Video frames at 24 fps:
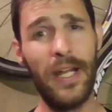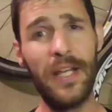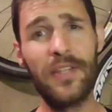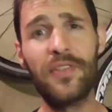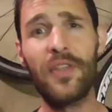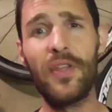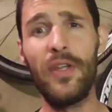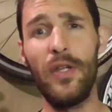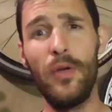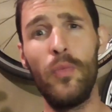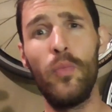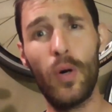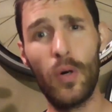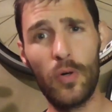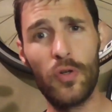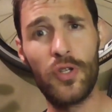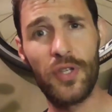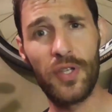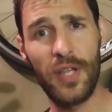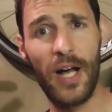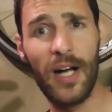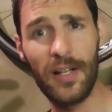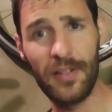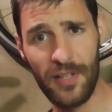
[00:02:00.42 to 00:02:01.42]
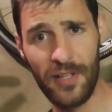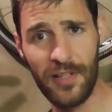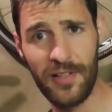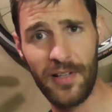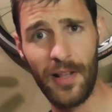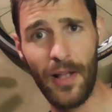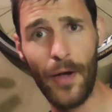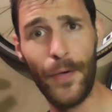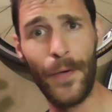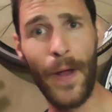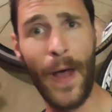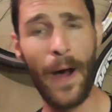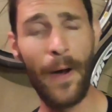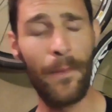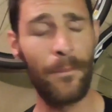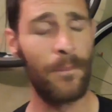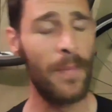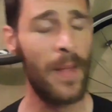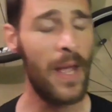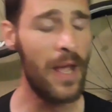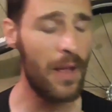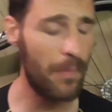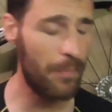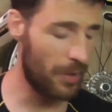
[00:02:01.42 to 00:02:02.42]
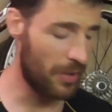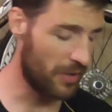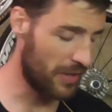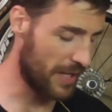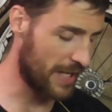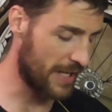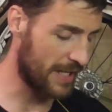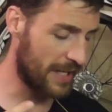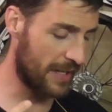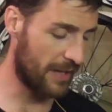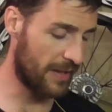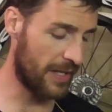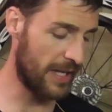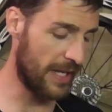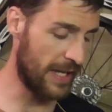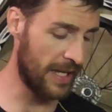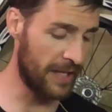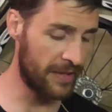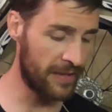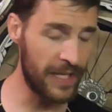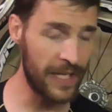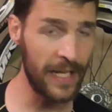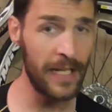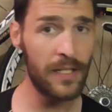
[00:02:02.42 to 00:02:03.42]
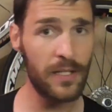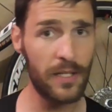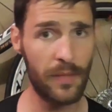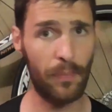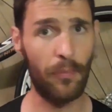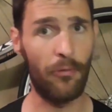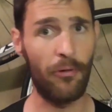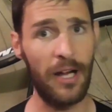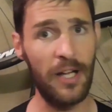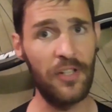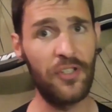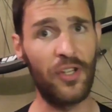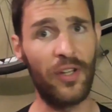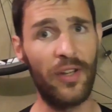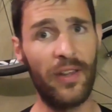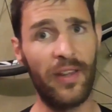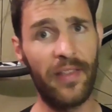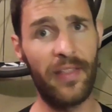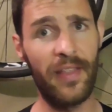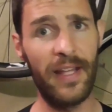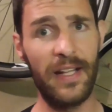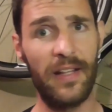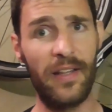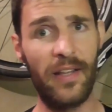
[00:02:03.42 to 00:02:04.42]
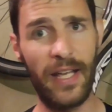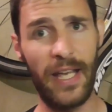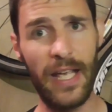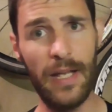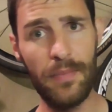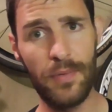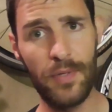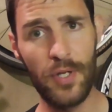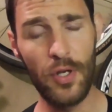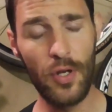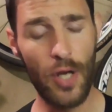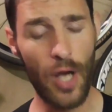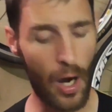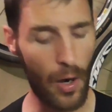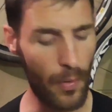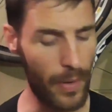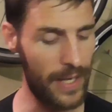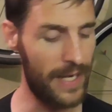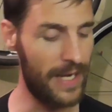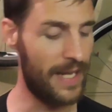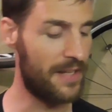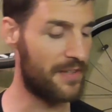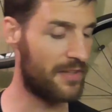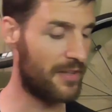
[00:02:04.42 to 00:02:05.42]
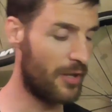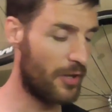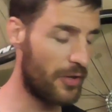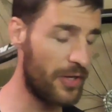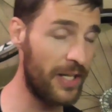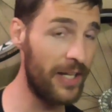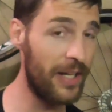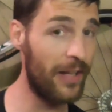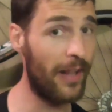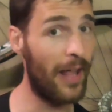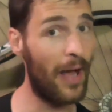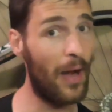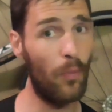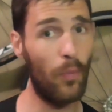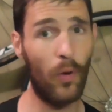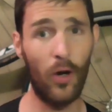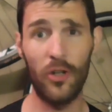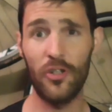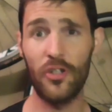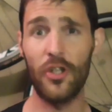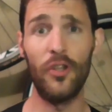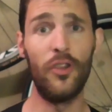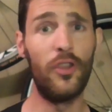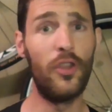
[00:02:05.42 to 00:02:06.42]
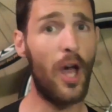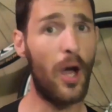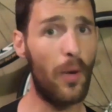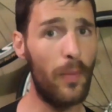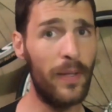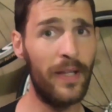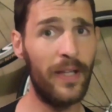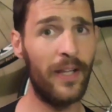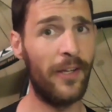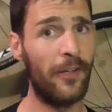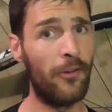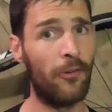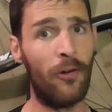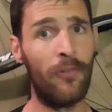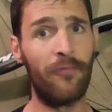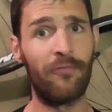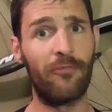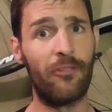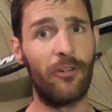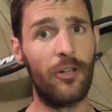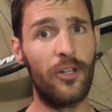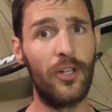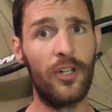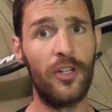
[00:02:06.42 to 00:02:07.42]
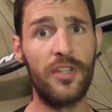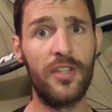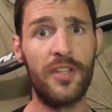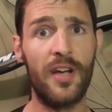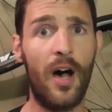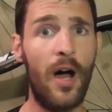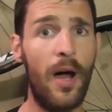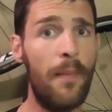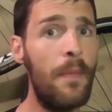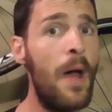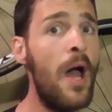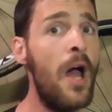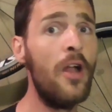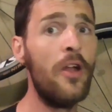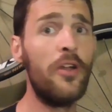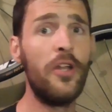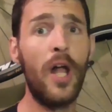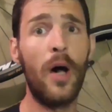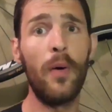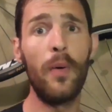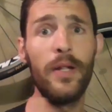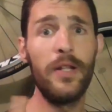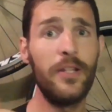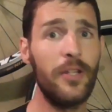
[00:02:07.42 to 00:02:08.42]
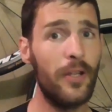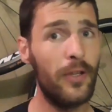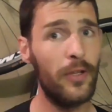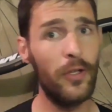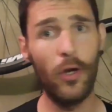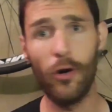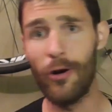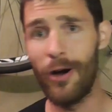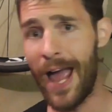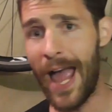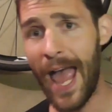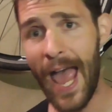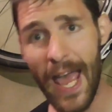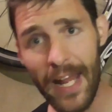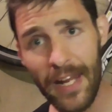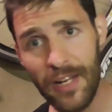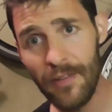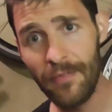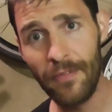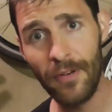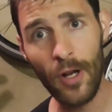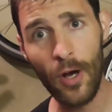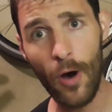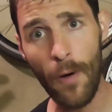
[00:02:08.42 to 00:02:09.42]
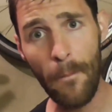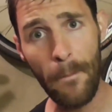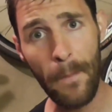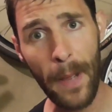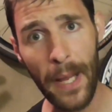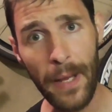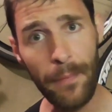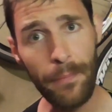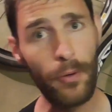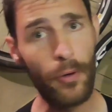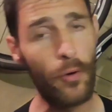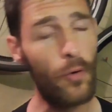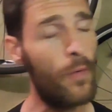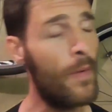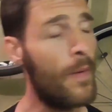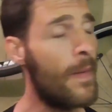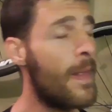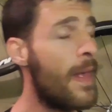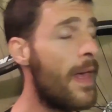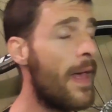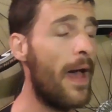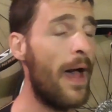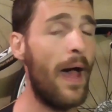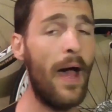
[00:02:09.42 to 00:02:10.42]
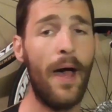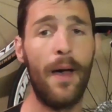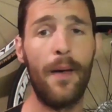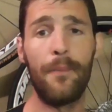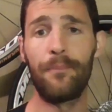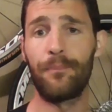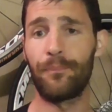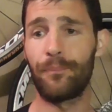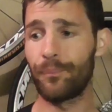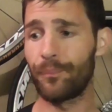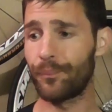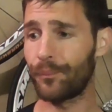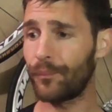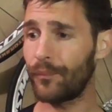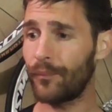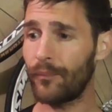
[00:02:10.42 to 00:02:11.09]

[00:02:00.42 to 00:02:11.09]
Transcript: is that you will start to slow down, but the inspiration, the thing that keeps you going is looking at that watch and knowing that you're on for a good time, knowing that you're ahead of a lot of people, and